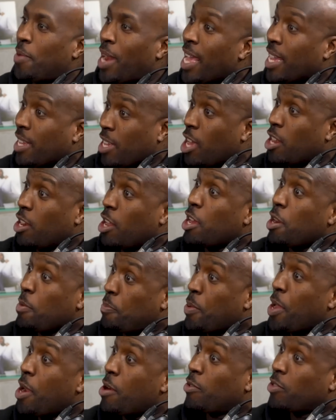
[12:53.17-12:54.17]
Get like a, real a lot job.
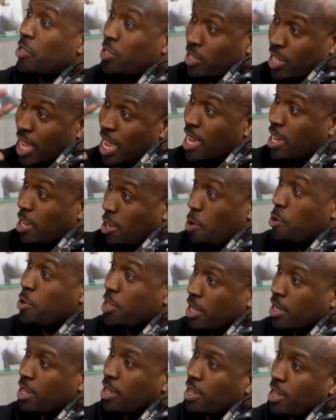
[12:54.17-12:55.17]
of parents yeah. they look.